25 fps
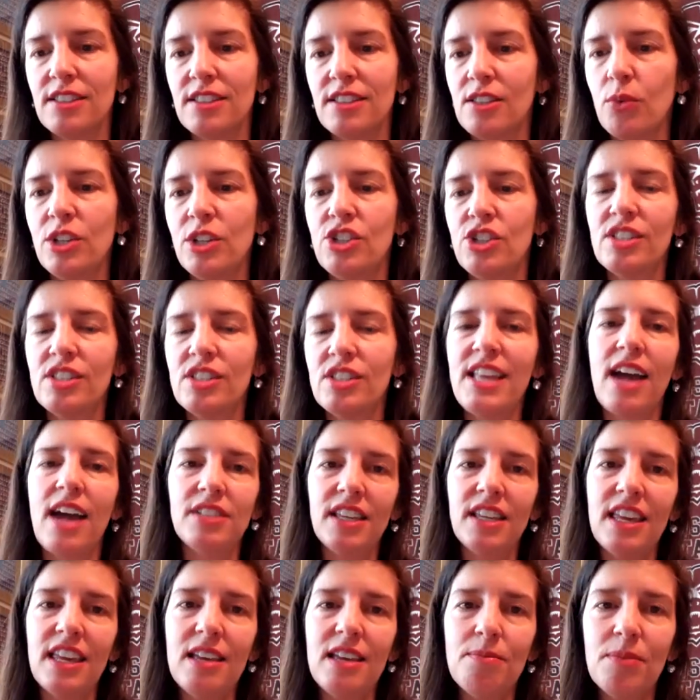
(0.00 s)
So we just have to
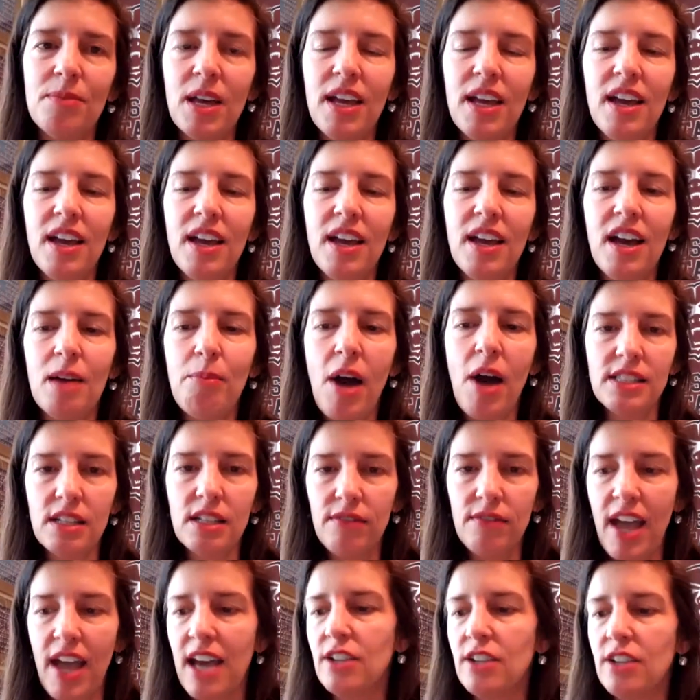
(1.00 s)
keep a
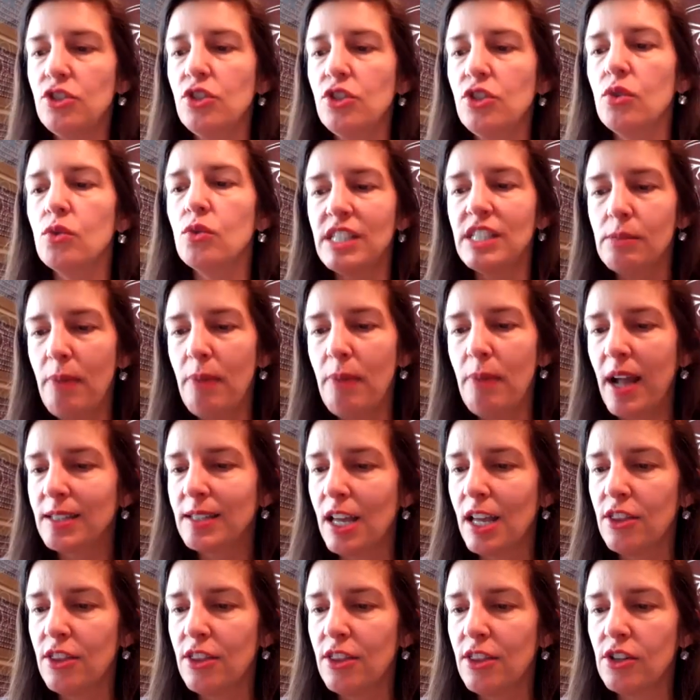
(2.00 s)
positive attitude, respect
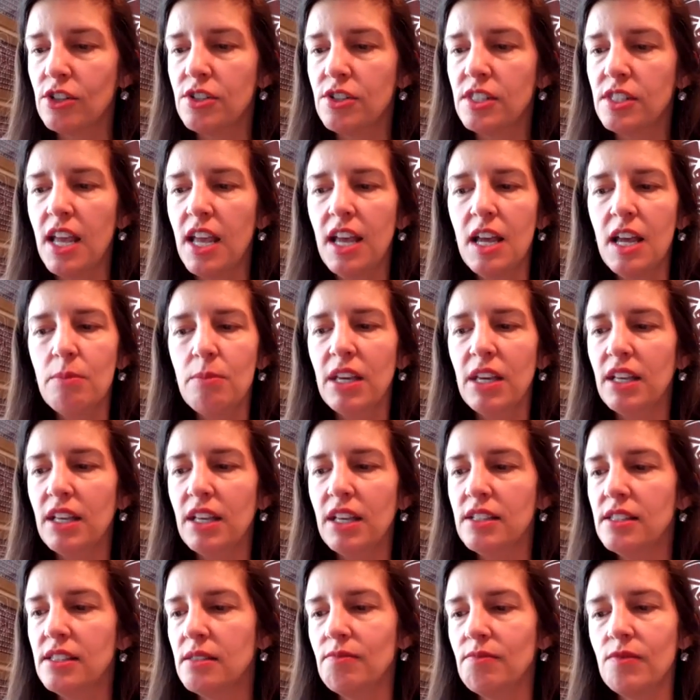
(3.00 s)
others,
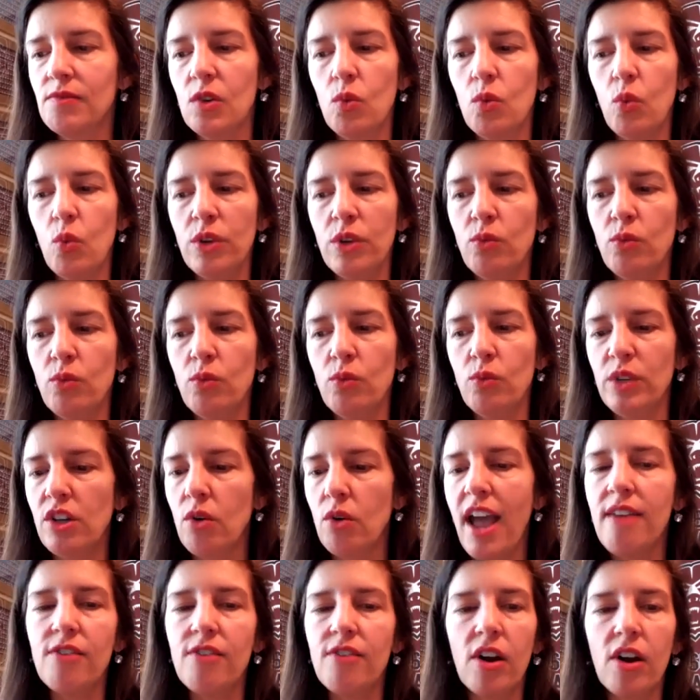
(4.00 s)
because when we don't
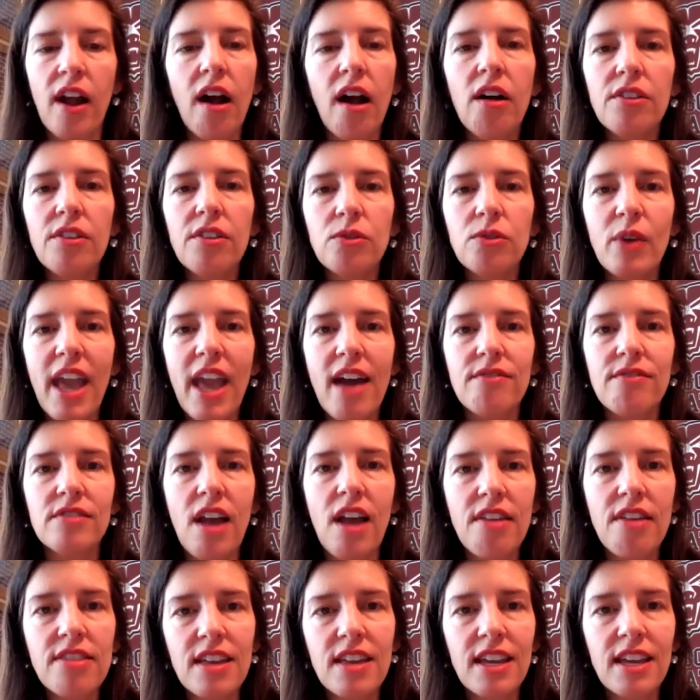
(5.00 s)
have our health, we have
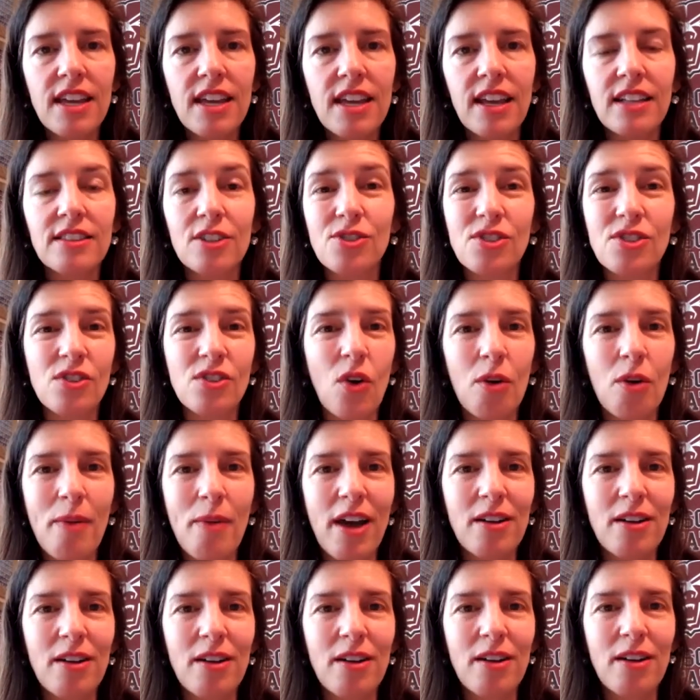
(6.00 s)
nothing, and there's no
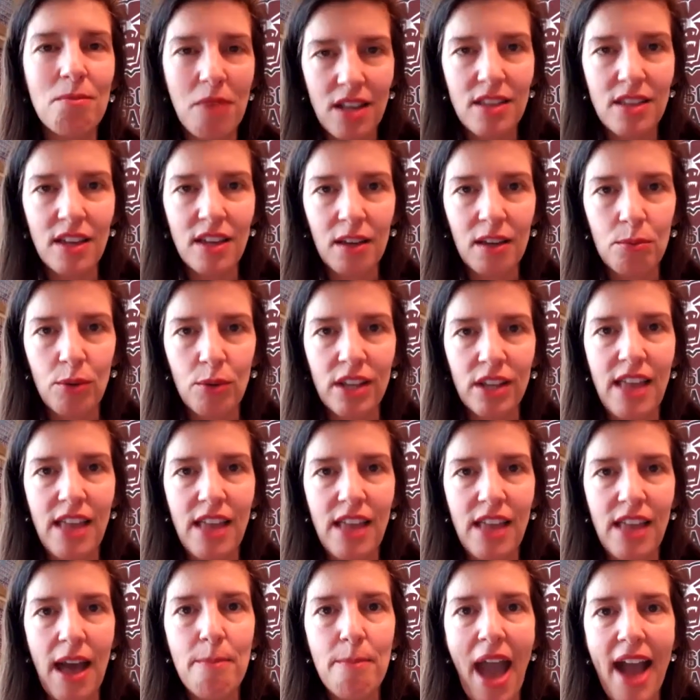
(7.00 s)
amount of money that can bring
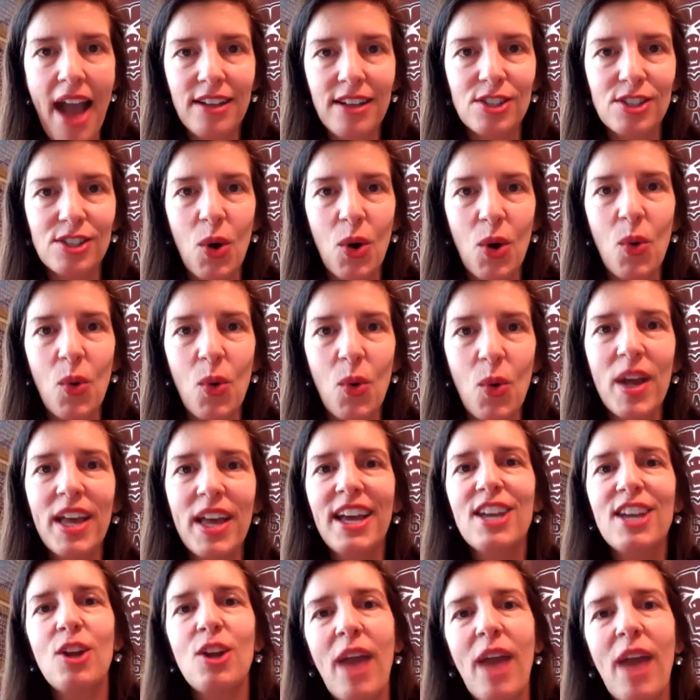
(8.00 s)
that back. So,
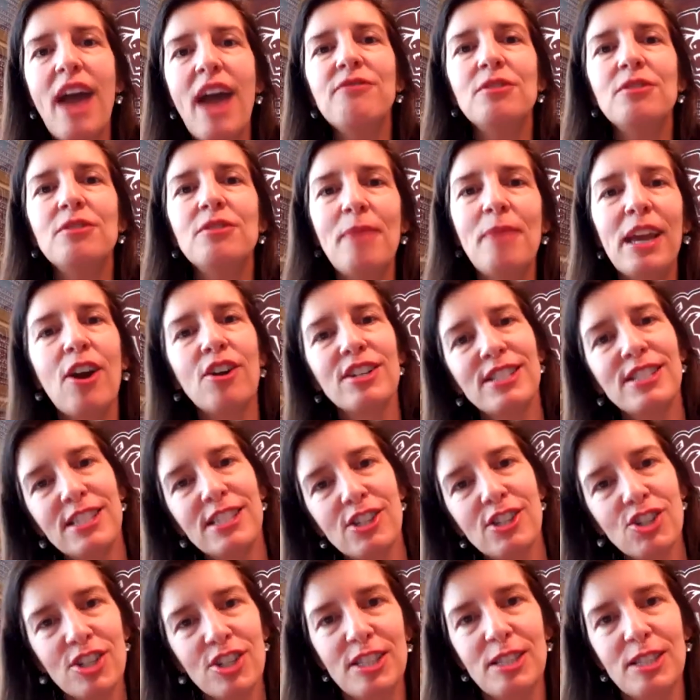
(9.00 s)
we have to make our
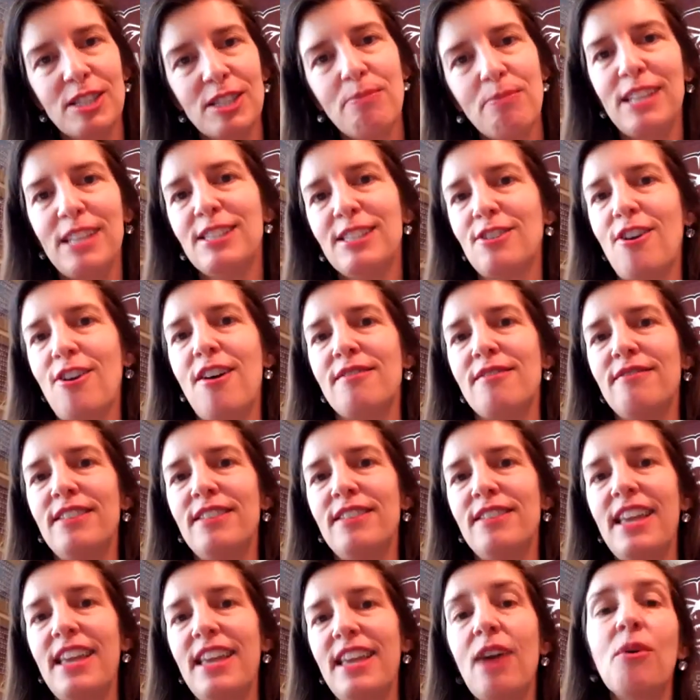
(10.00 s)
decisions based on,
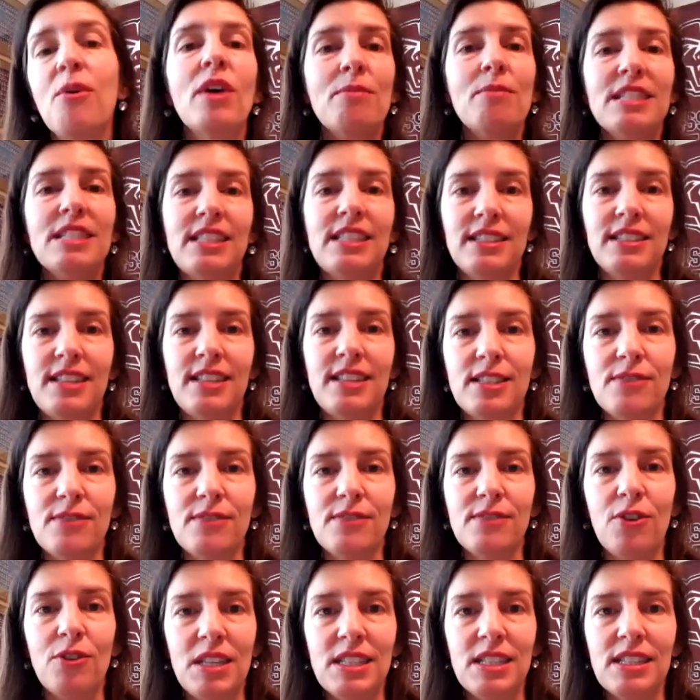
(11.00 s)
we want to be
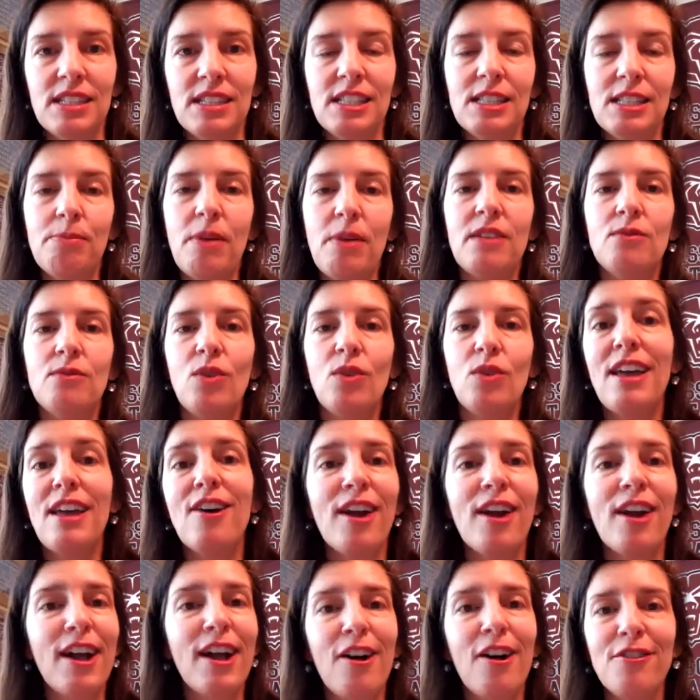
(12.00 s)
successful in business, but without
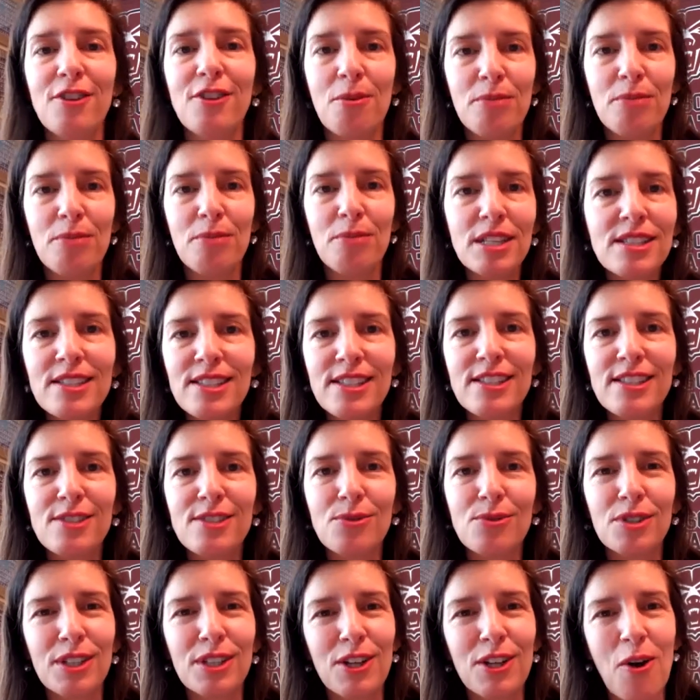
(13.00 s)
our health, our businesses
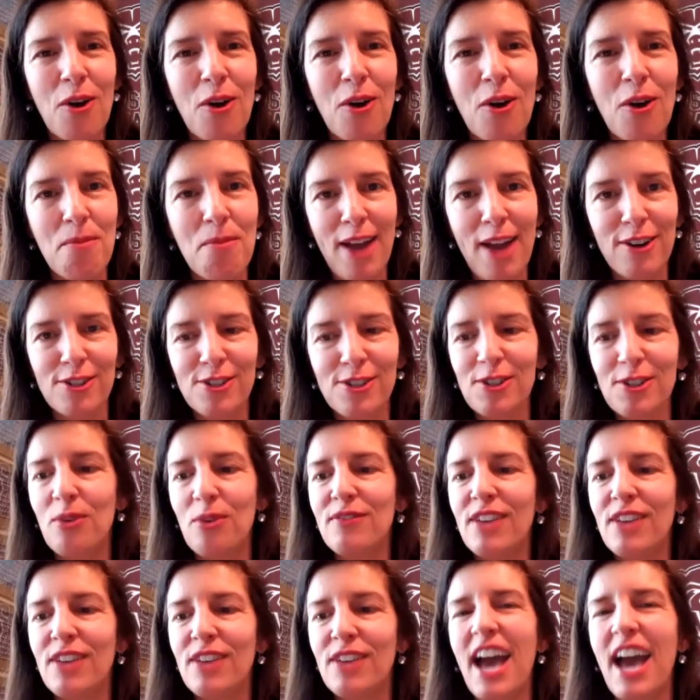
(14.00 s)
really don't matter. So
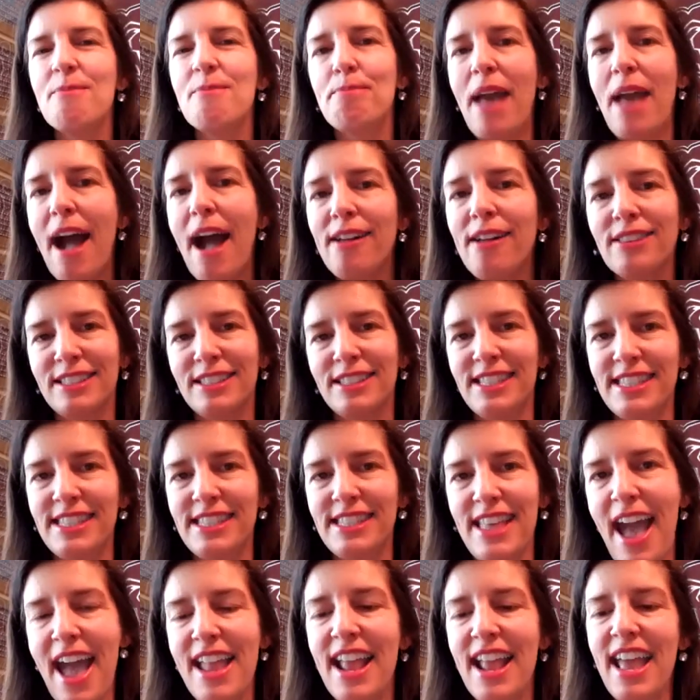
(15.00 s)
we've got to balance
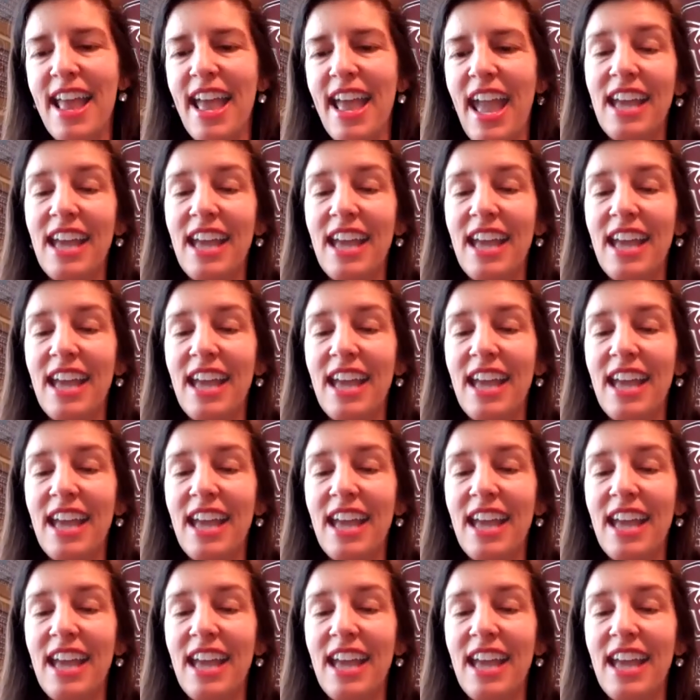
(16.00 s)
that.